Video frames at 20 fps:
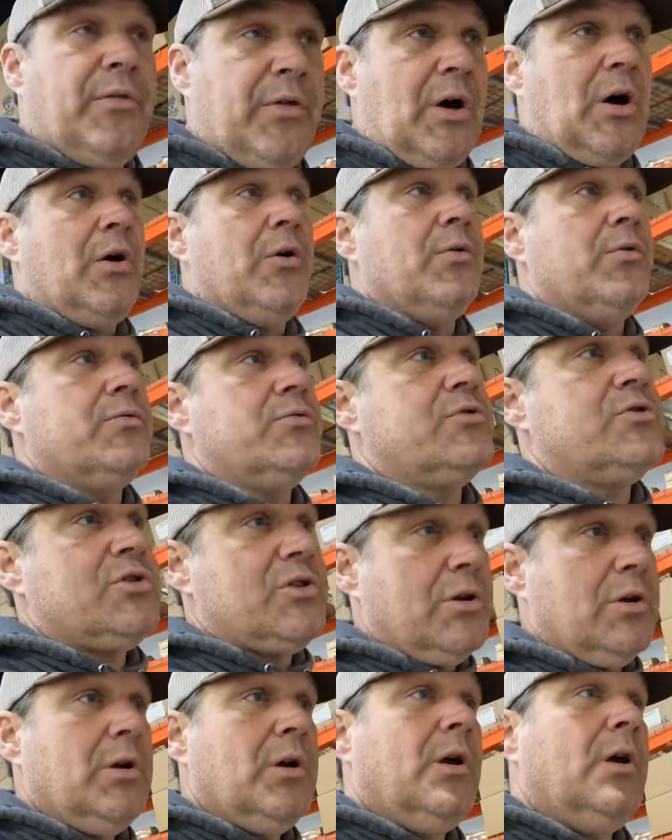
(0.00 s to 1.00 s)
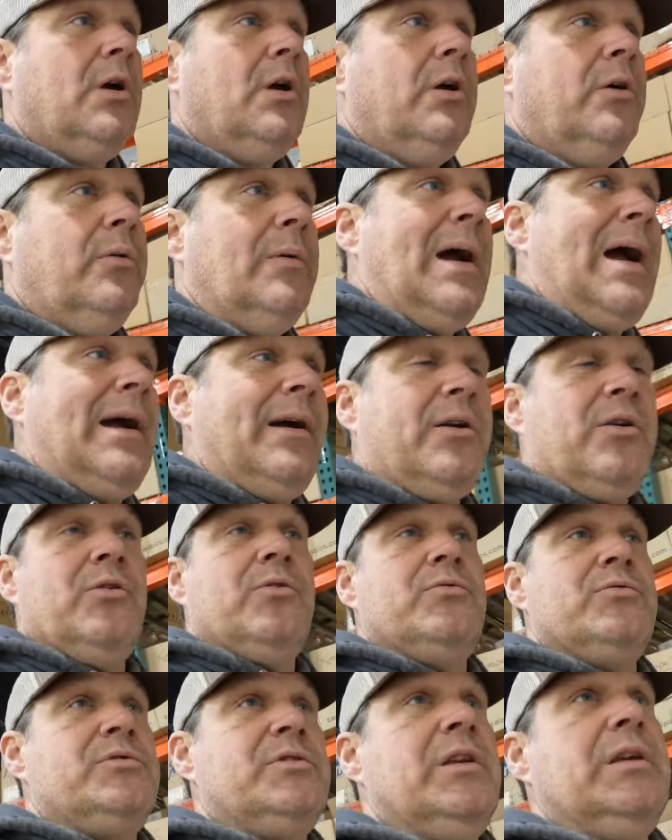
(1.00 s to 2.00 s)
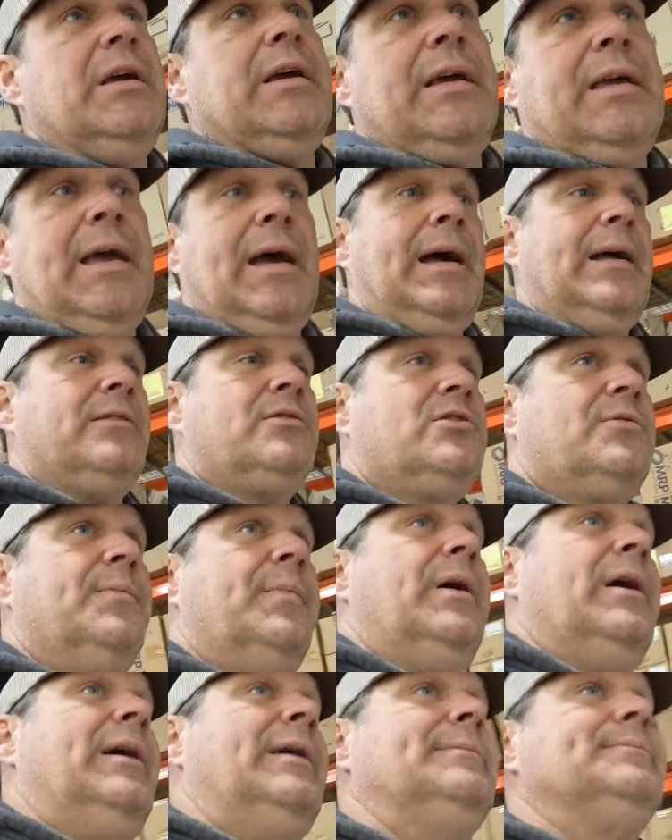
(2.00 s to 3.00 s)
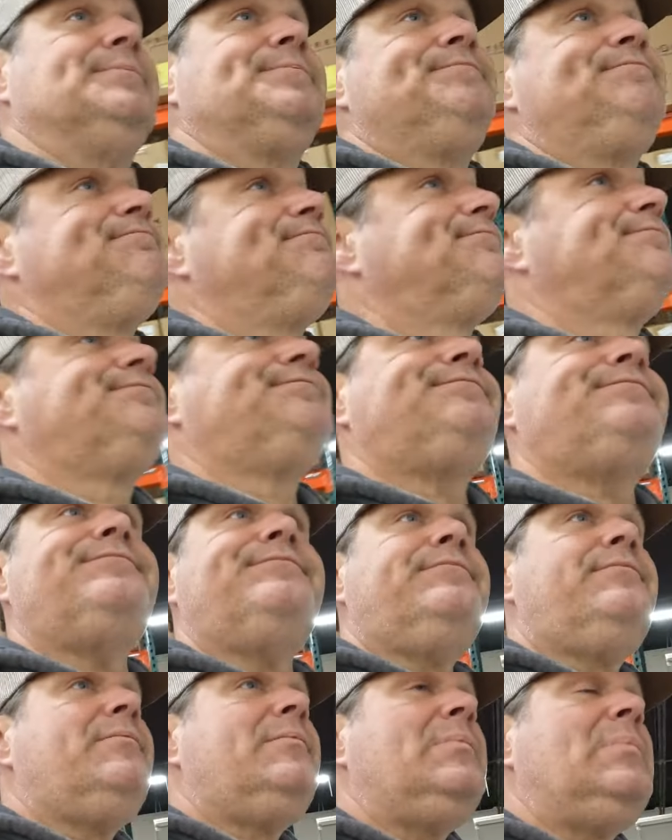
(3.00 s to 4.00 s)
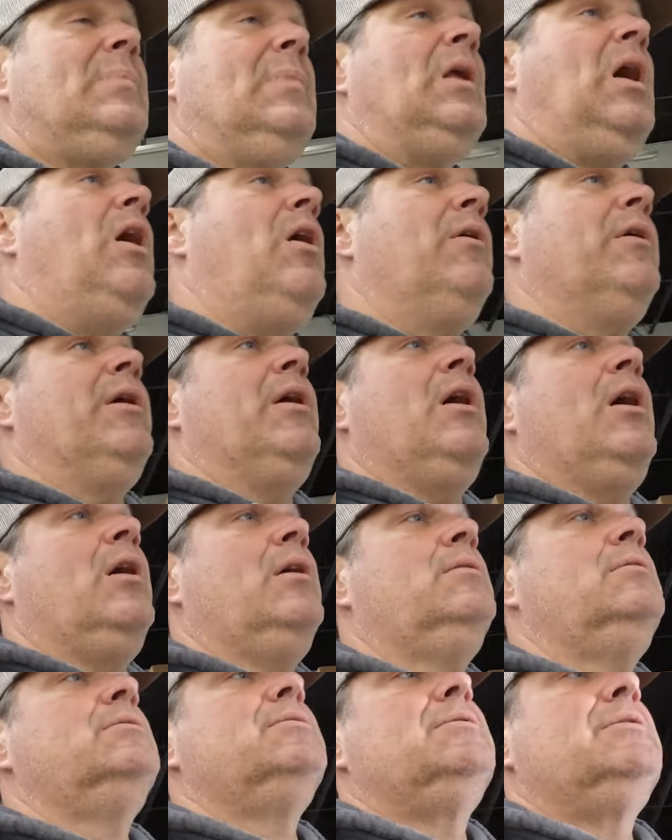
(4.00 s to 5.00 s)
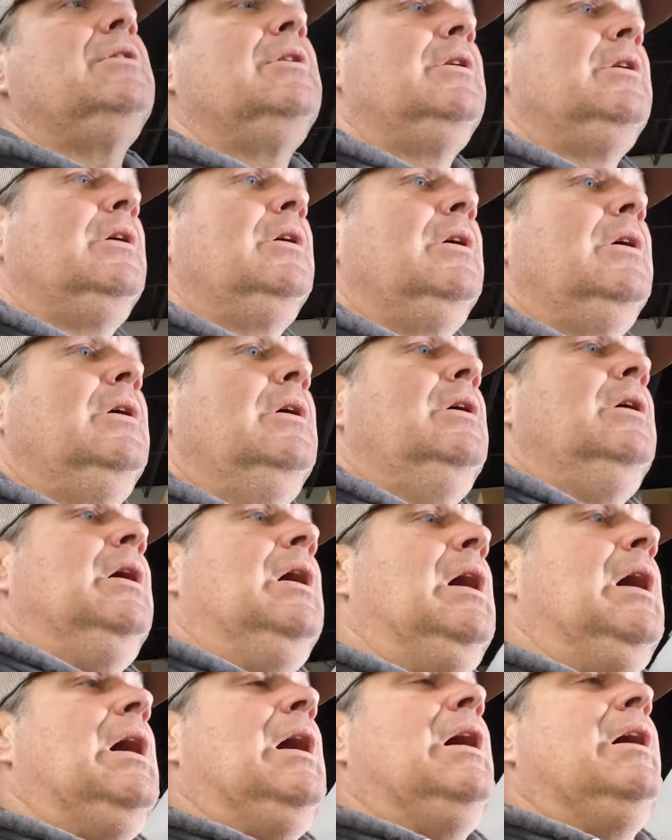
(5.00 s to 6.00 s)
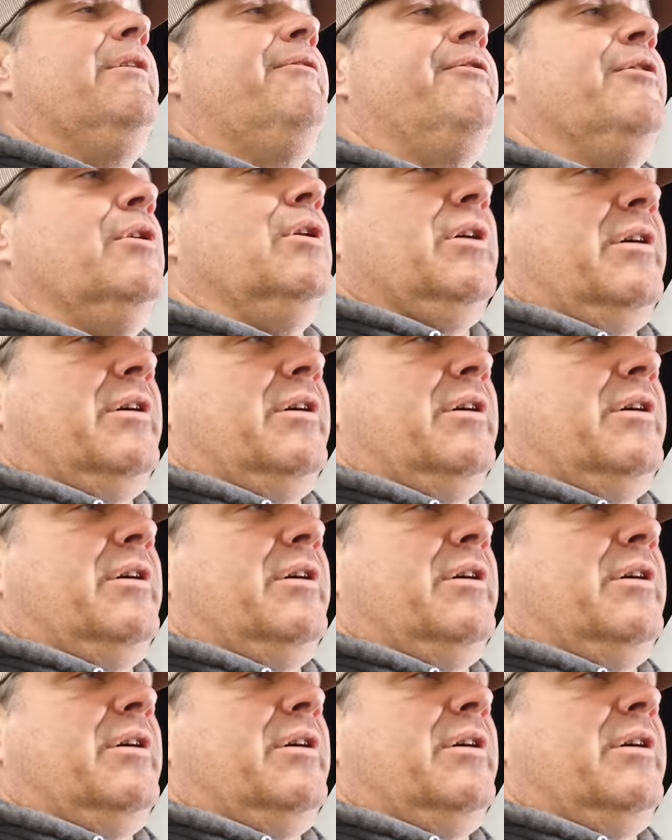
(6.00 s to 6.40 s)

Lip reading: those raccoons that you catch. But all in all, if you're